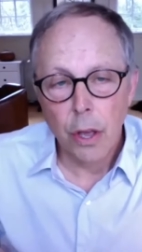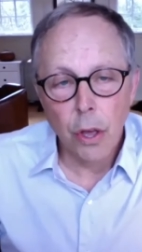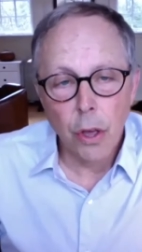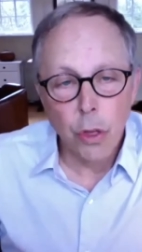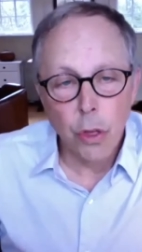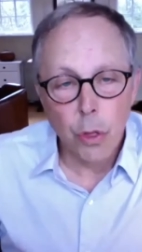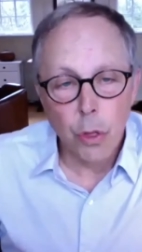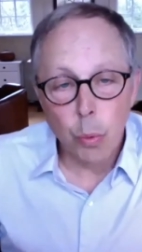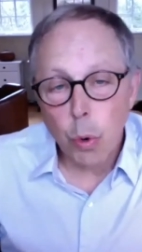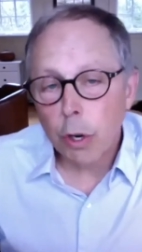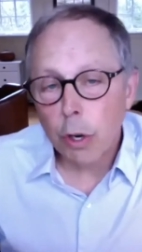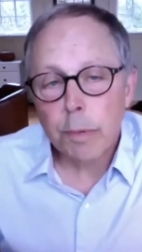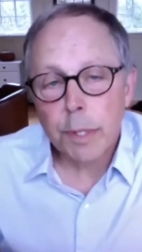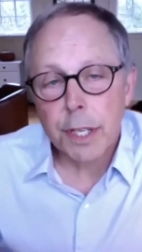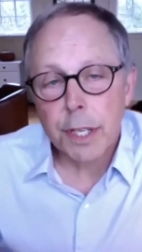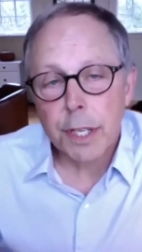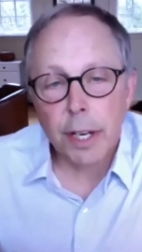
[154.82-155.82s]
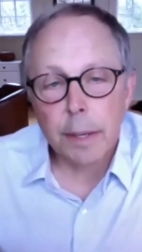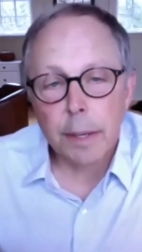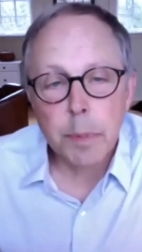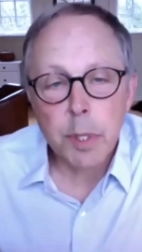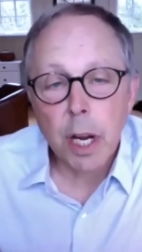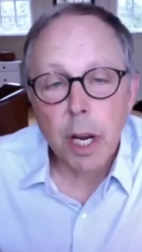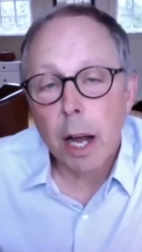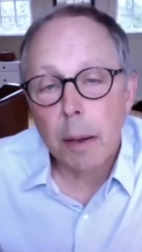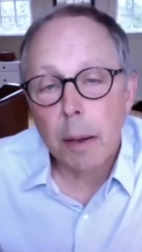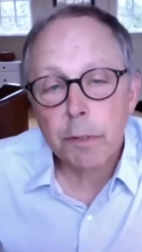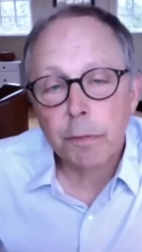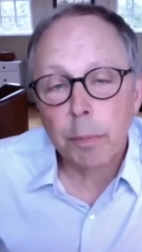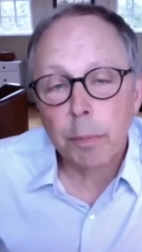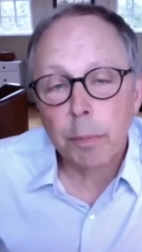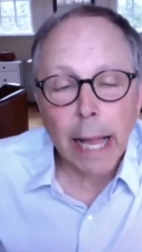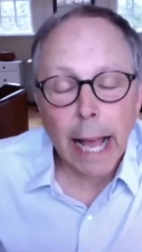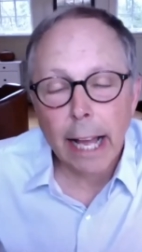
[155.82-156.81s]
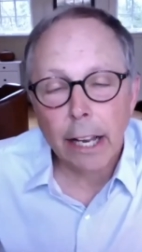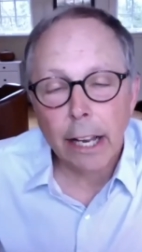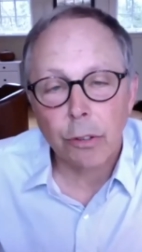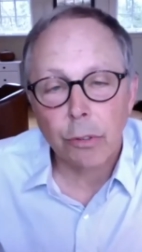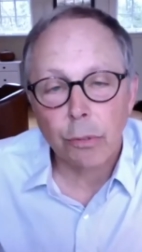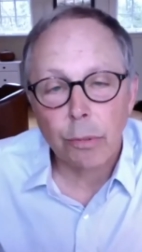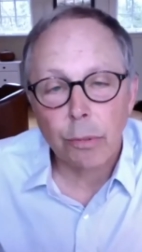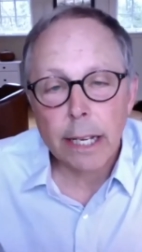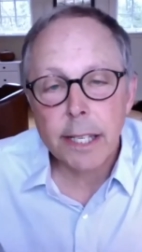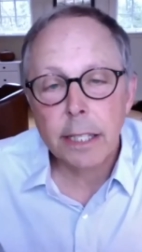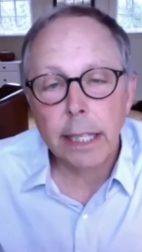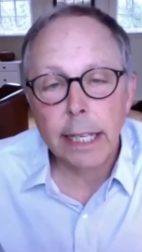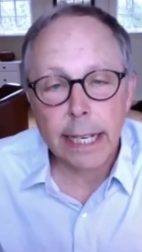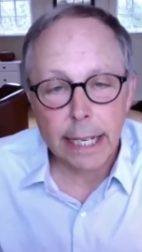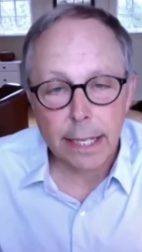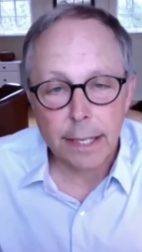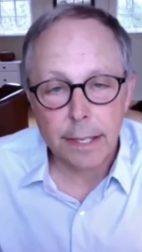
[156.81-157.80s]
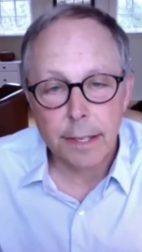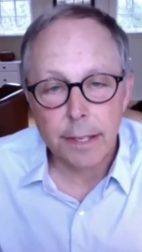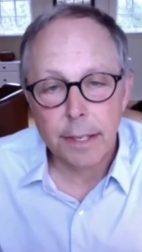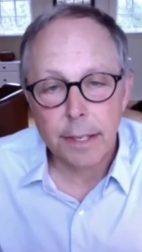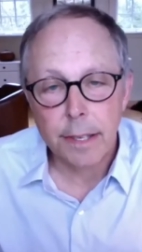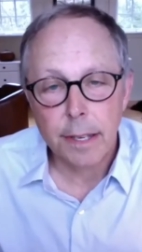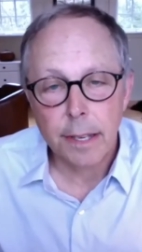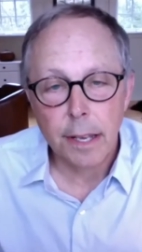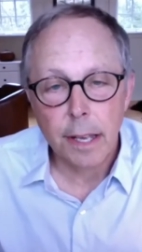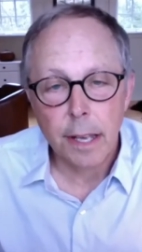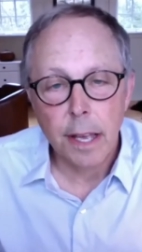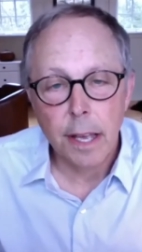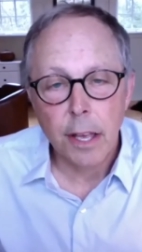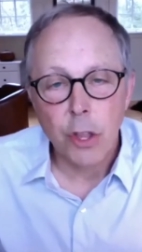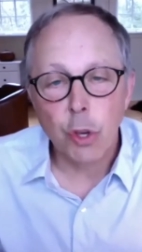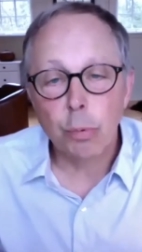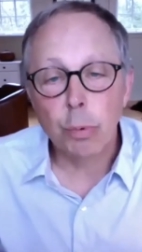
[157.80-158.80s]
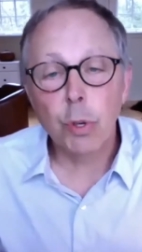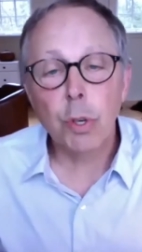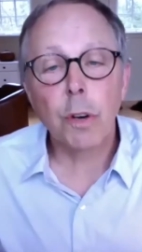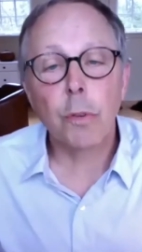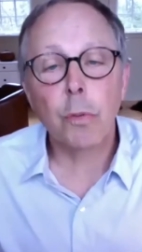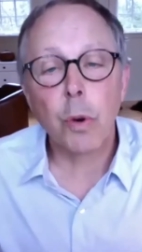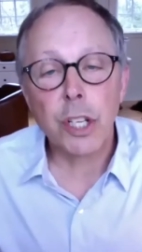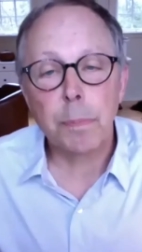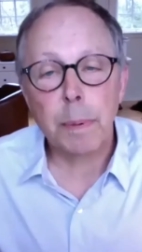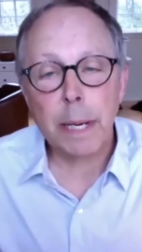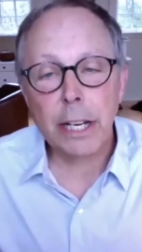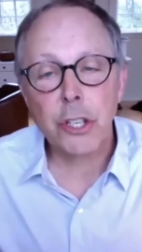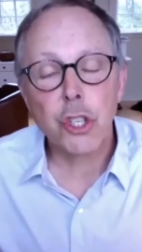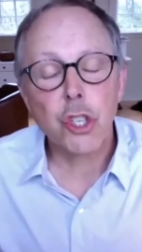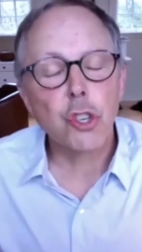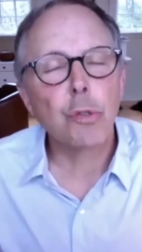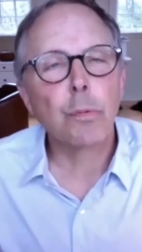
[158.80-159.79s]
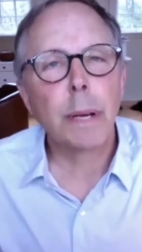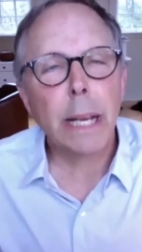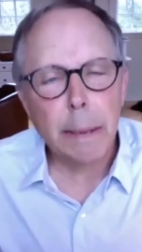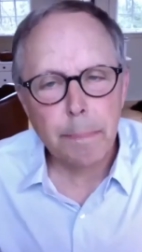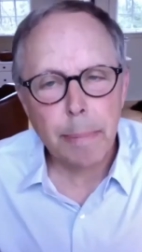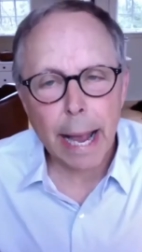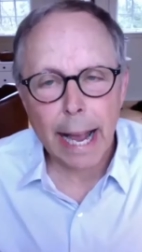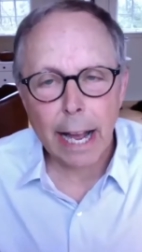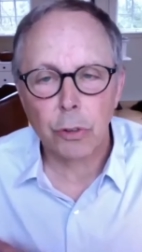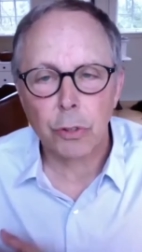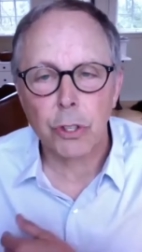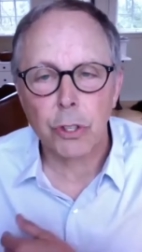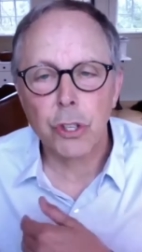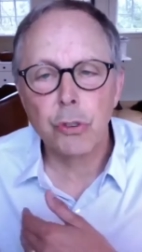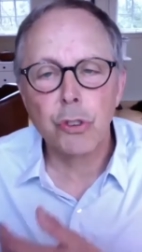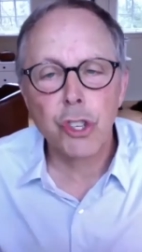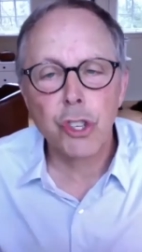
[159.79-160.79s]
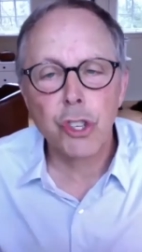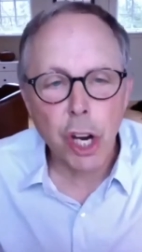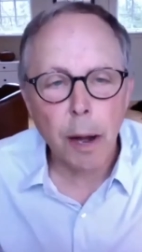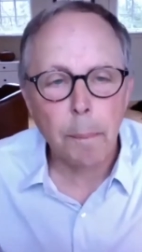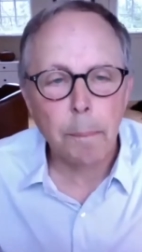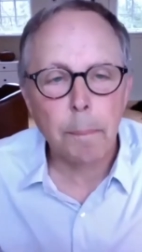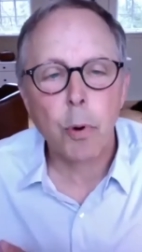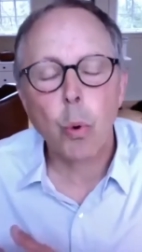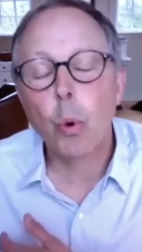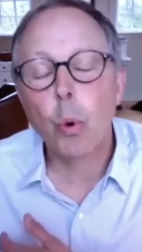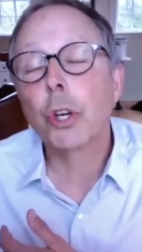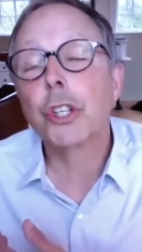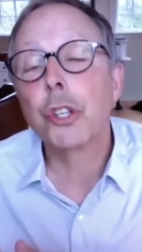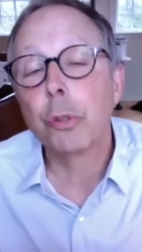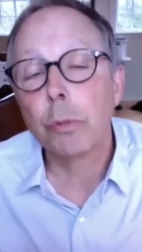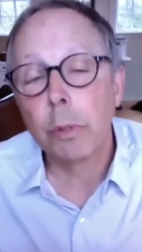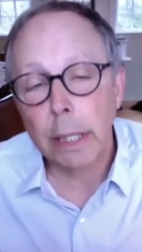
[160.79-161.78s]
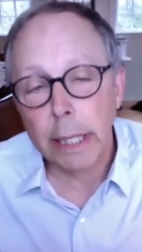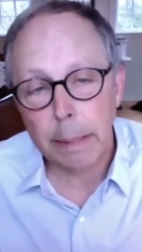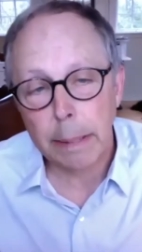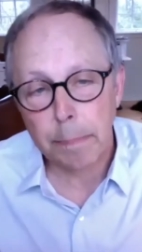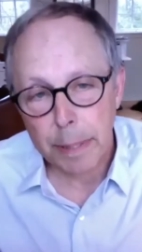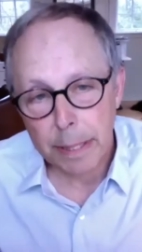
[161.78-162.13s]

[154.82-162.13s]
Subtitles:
The word resilience comes from Latin, resiliens, the root of which means to rebound, to jump, or to leap.